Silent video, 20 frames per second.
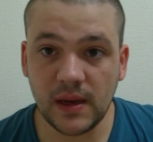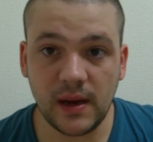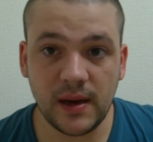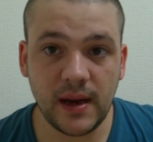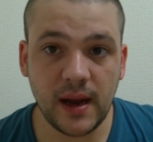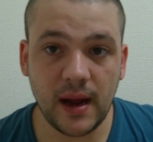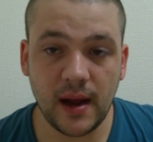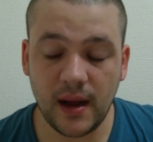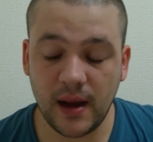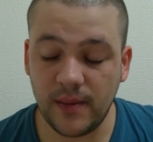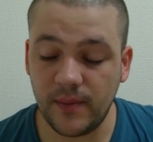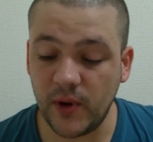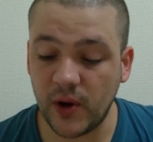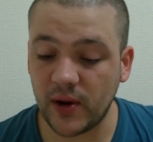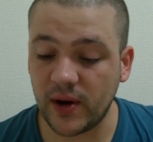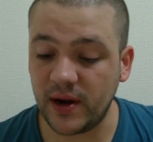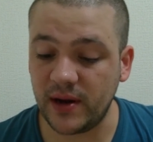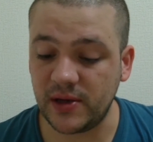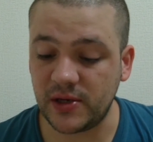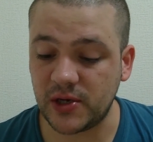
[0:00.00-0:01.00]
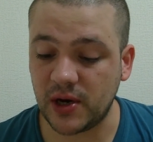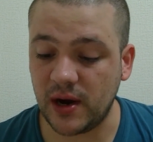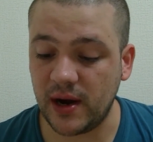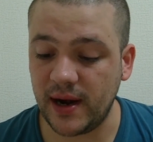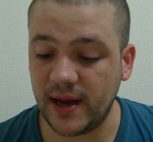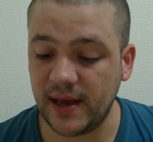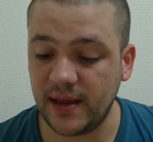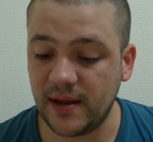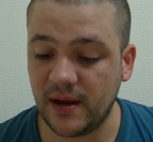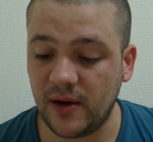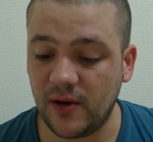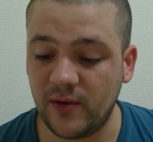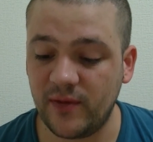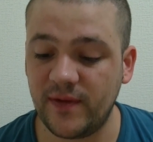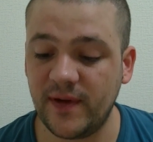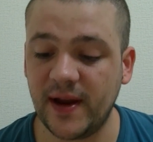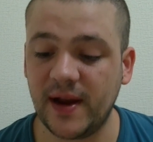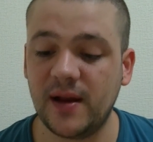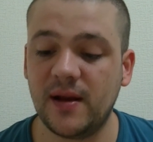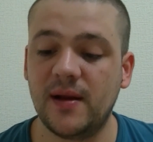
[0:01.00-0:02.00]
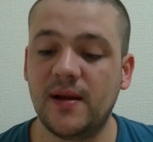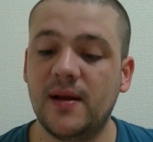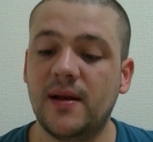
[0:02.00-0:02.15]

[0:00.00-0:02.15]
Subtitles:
Yeah, I'm not going to try and eat the whole thing.